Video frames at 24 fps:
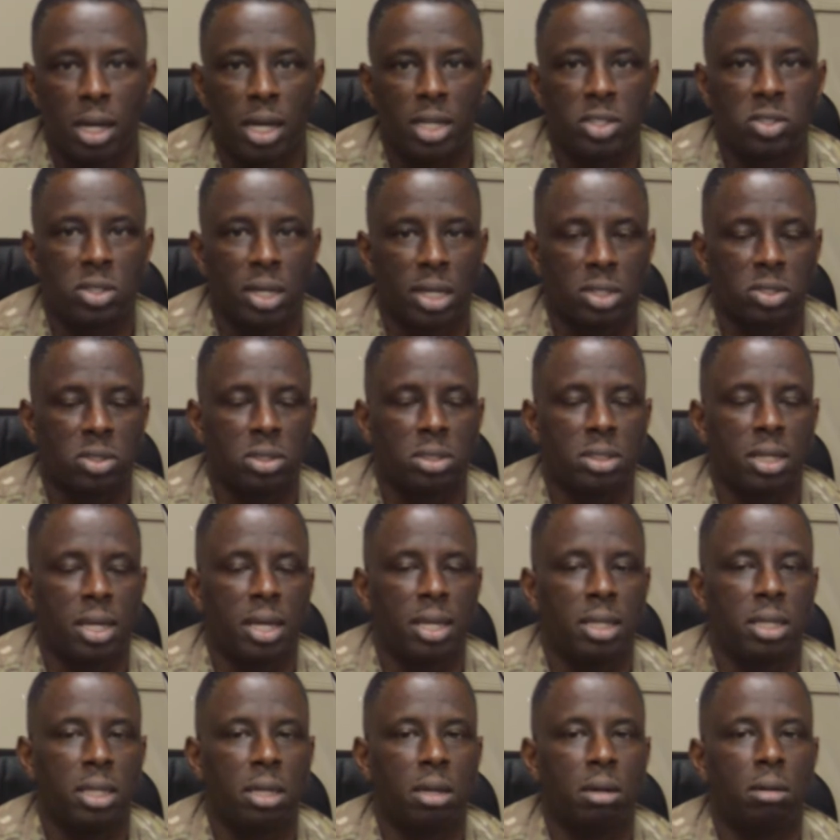at Texas
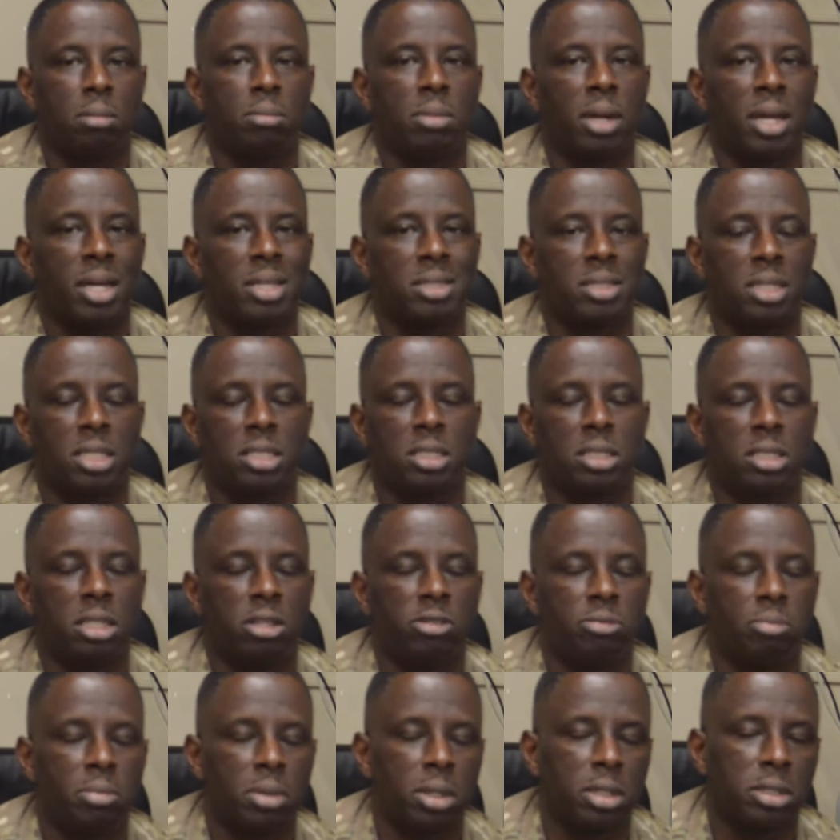A&M as a
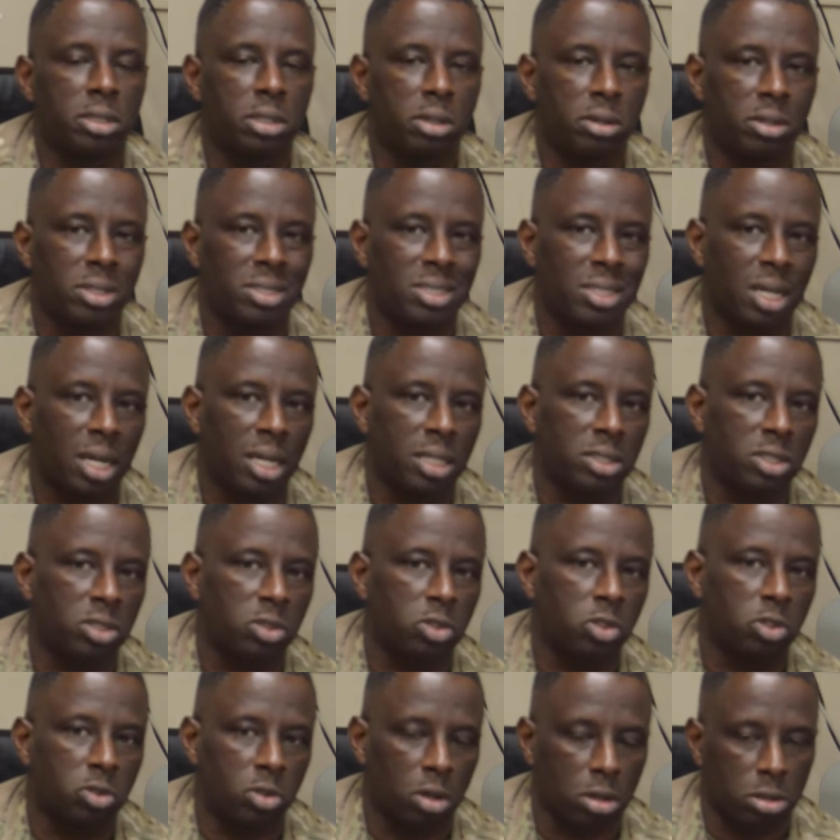chief military science
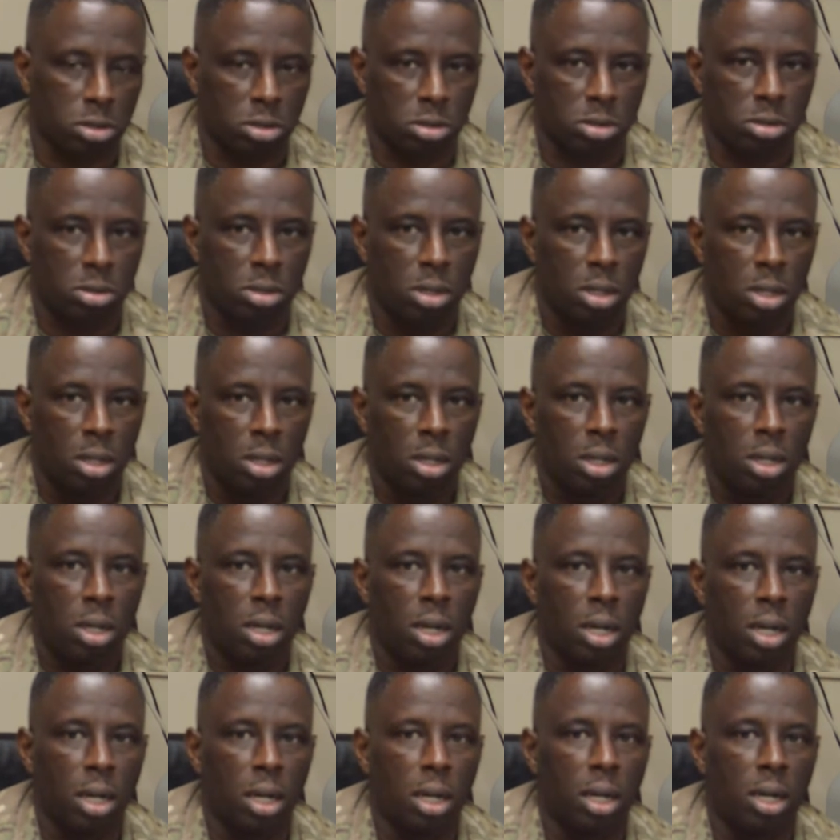instructor
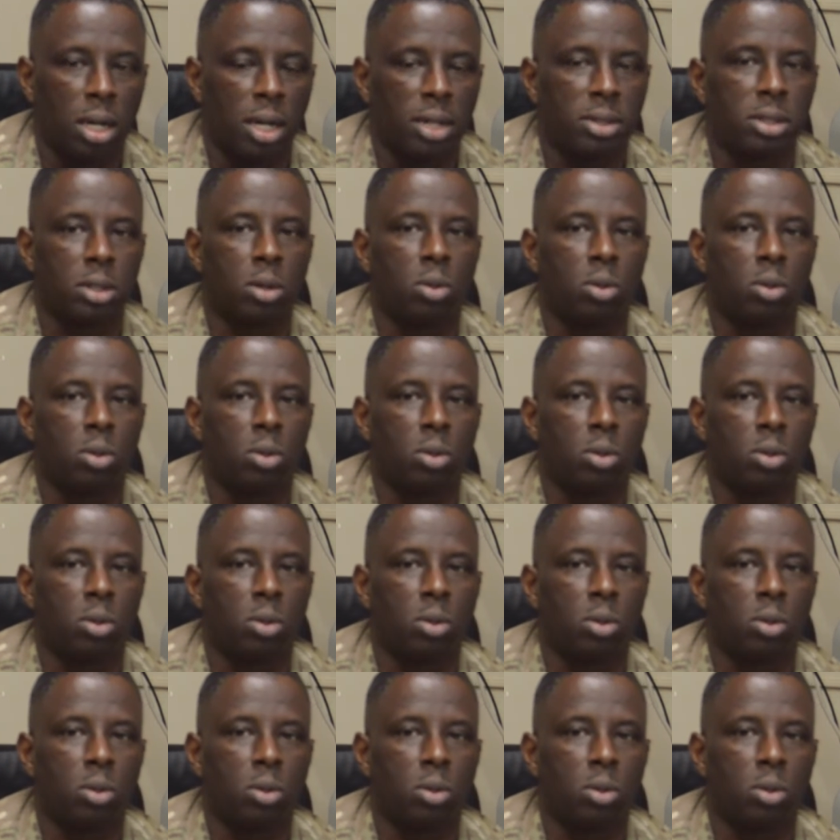uh, at the